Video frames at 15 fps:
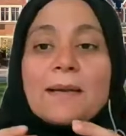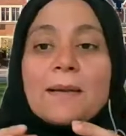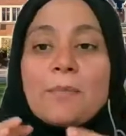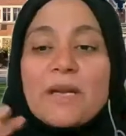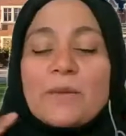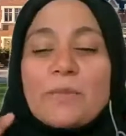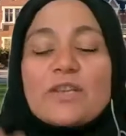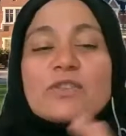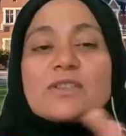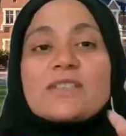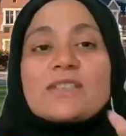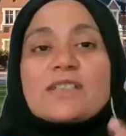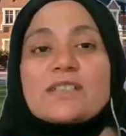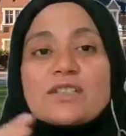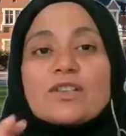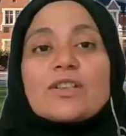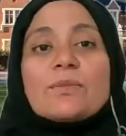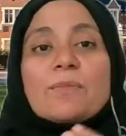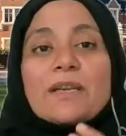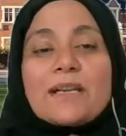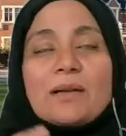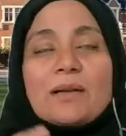But because it's going to
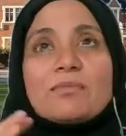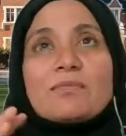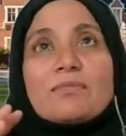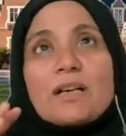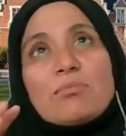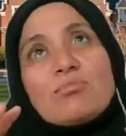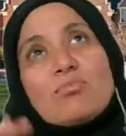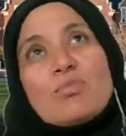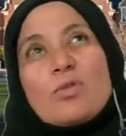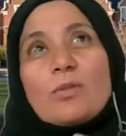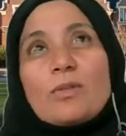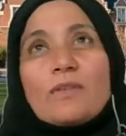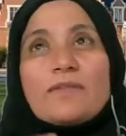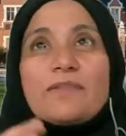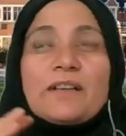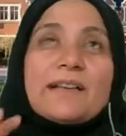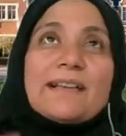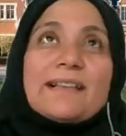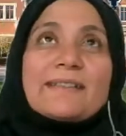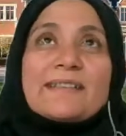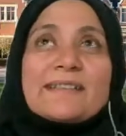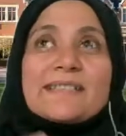become more of a
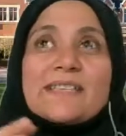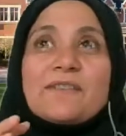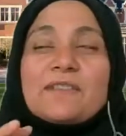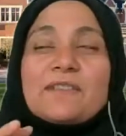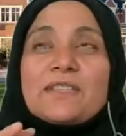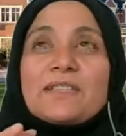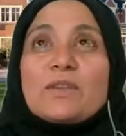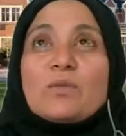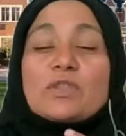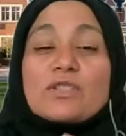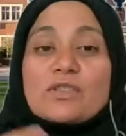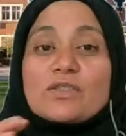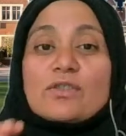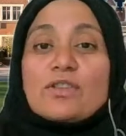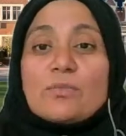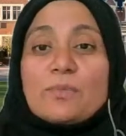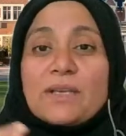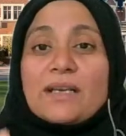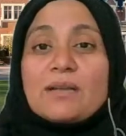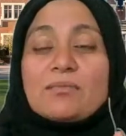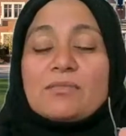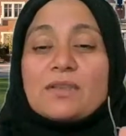health and safety thing, which is going to
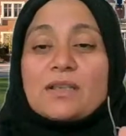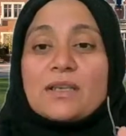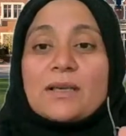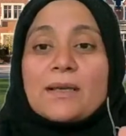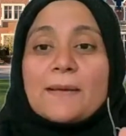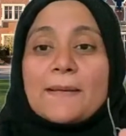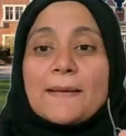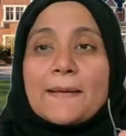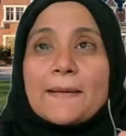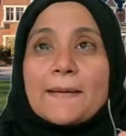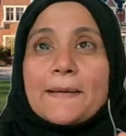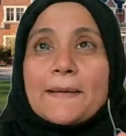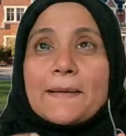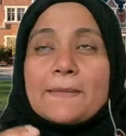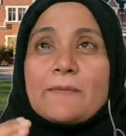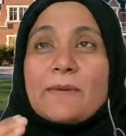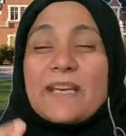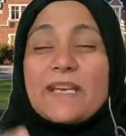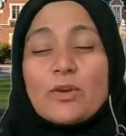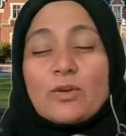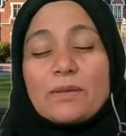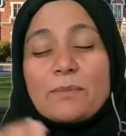become a
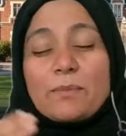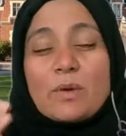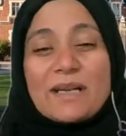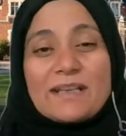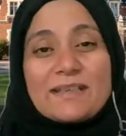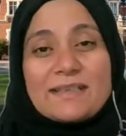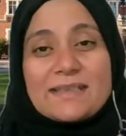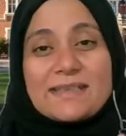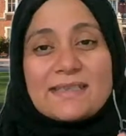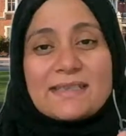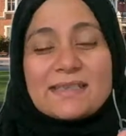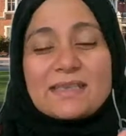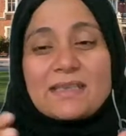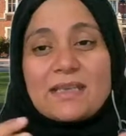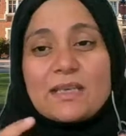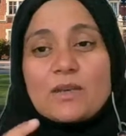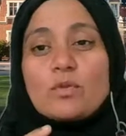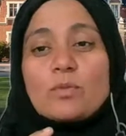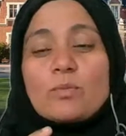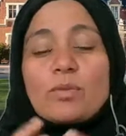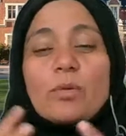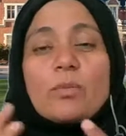regular practice, it
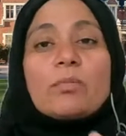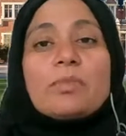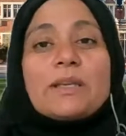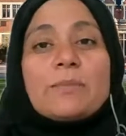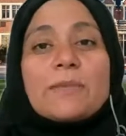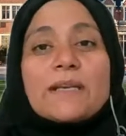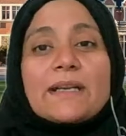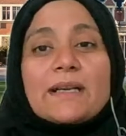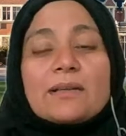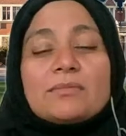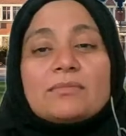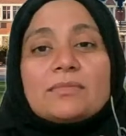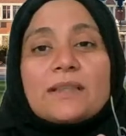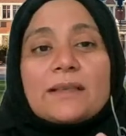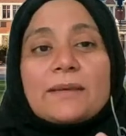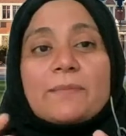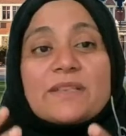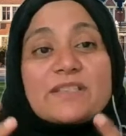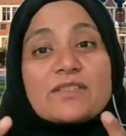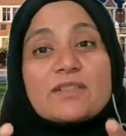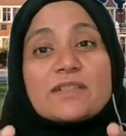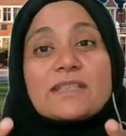would probably become
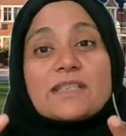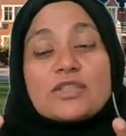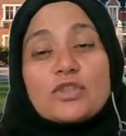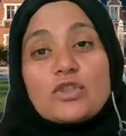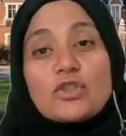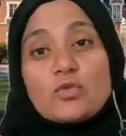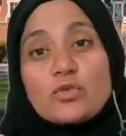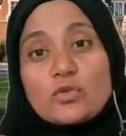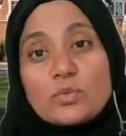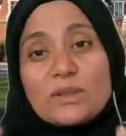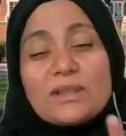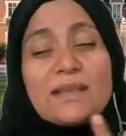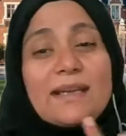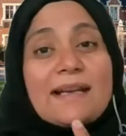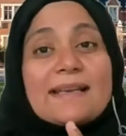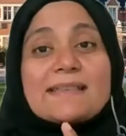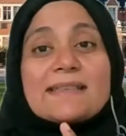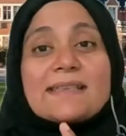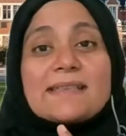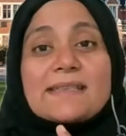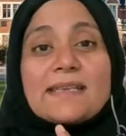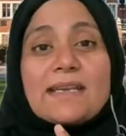business as usual, as
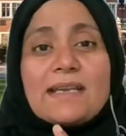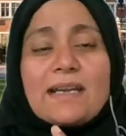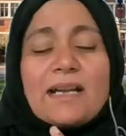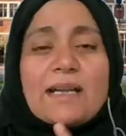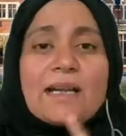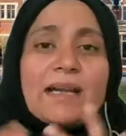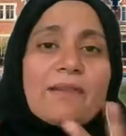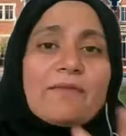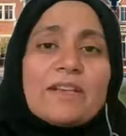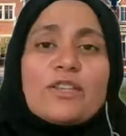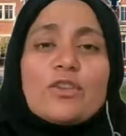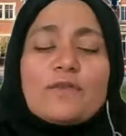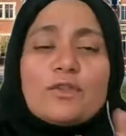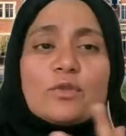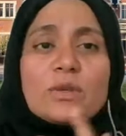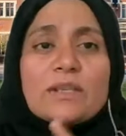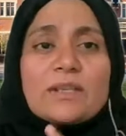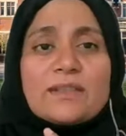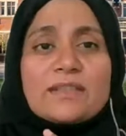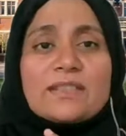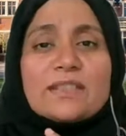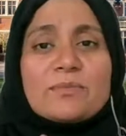they say. Have any of you
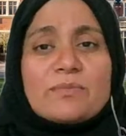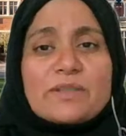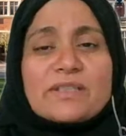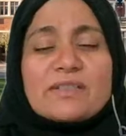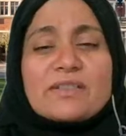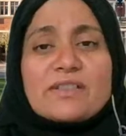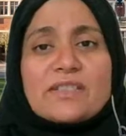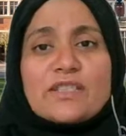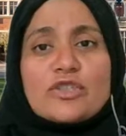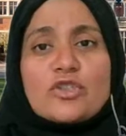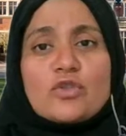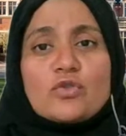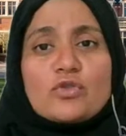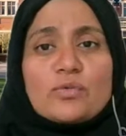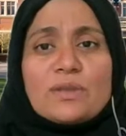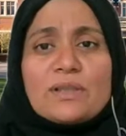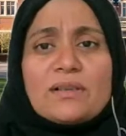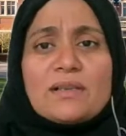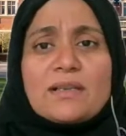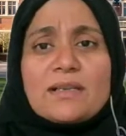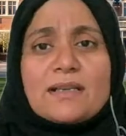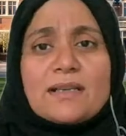heard the term business as usual?
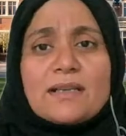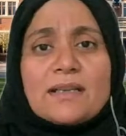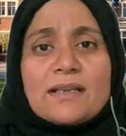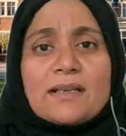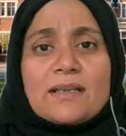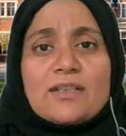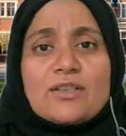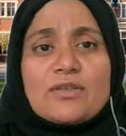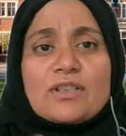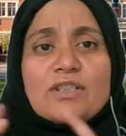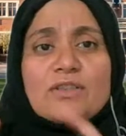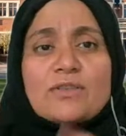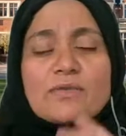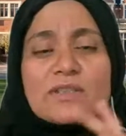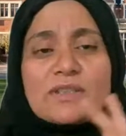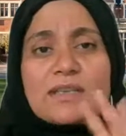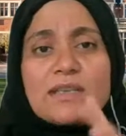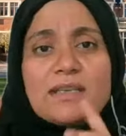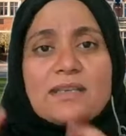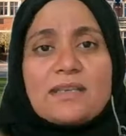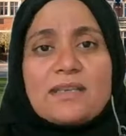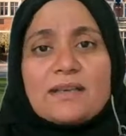You can use
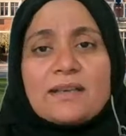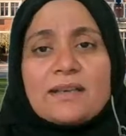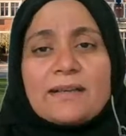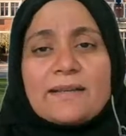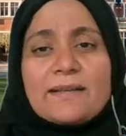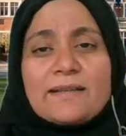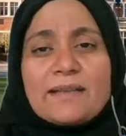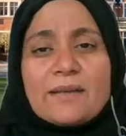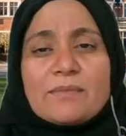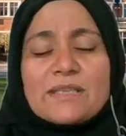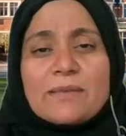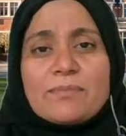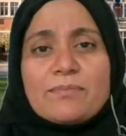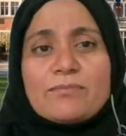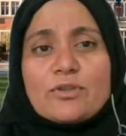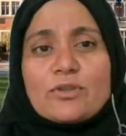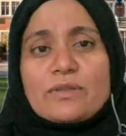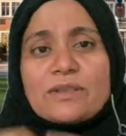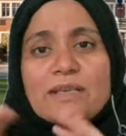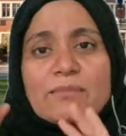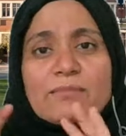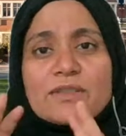the thumbs up
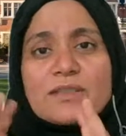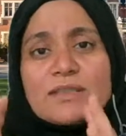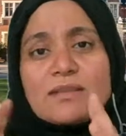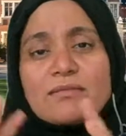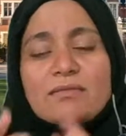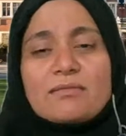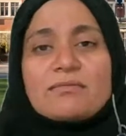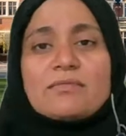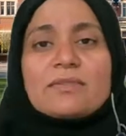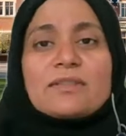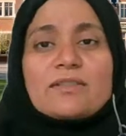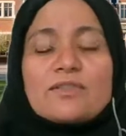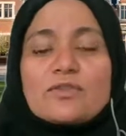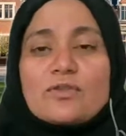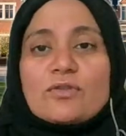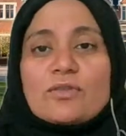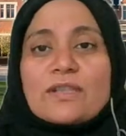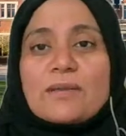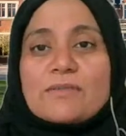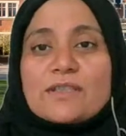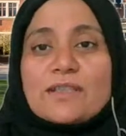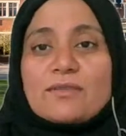or thumbs. There's no
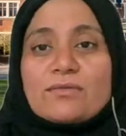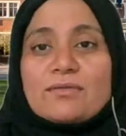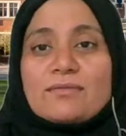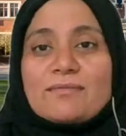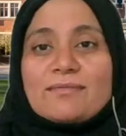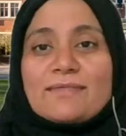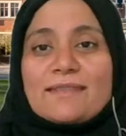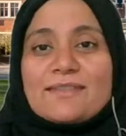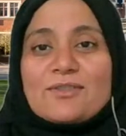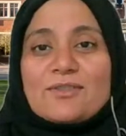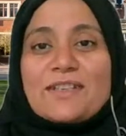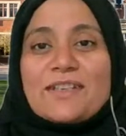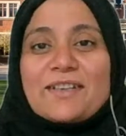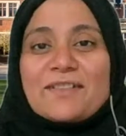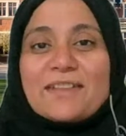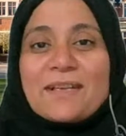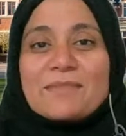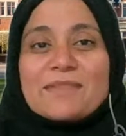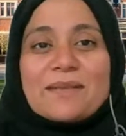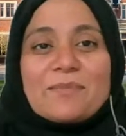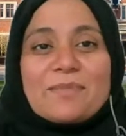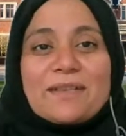thumbs down. There's only a
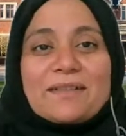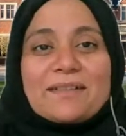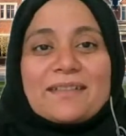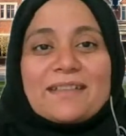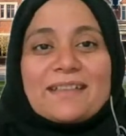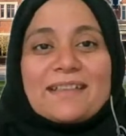thumbs up here.